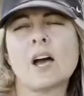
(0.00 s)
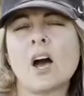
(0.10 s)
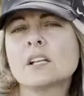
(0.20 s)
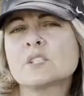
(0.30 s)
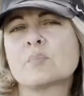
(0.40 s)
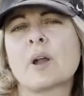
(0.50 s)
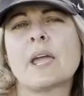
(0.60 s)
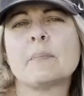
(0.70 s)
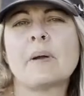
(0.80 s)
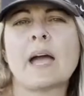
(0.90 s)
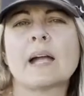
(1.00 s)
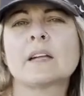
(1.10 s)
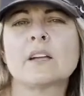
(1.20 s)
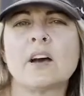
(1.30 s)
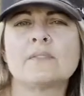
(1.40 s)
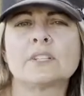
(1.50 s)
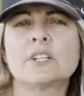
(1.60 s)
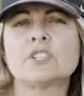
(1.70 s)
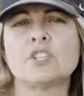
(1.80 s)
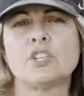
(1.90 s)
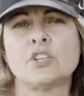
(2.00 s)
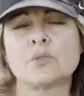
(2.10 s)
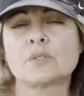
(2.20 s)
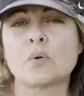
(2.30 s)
Osprey pack cover to use